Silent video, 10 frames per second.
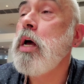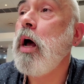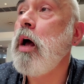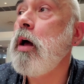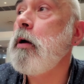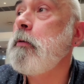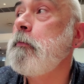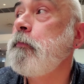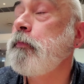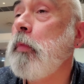
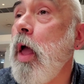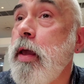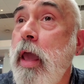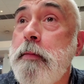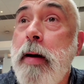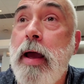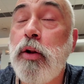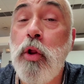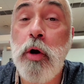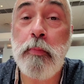I came by to
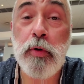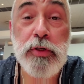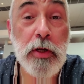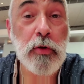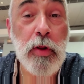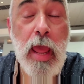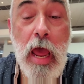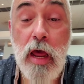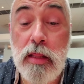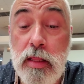look particularly
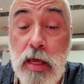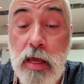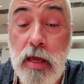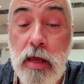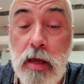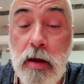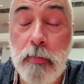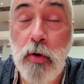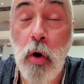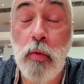at the
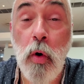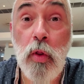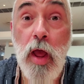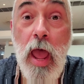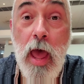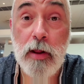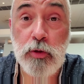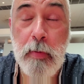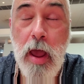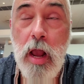Corolla
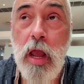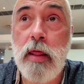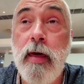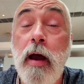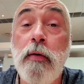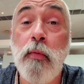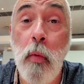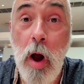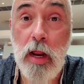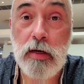hatchback. They have
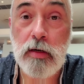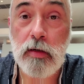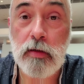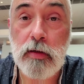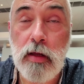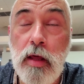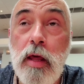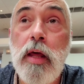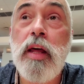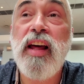one.
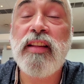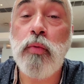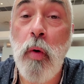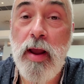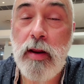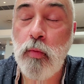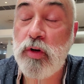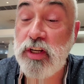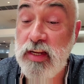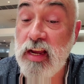It's white,
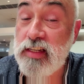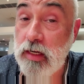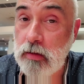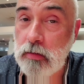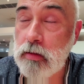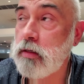which is ideal.